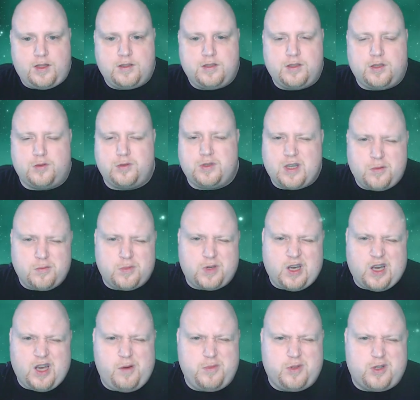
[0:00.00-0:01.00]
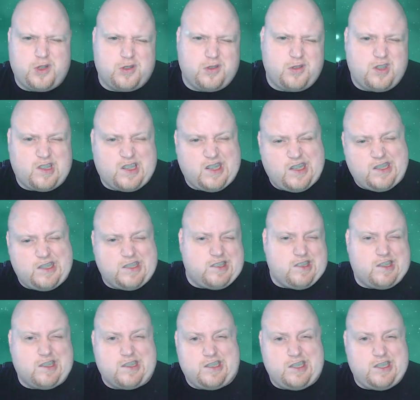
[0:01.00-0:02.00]
So sometimes you're kind of
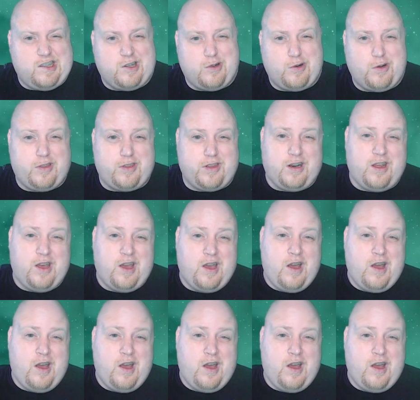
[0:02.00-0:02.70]
stuck dealing with an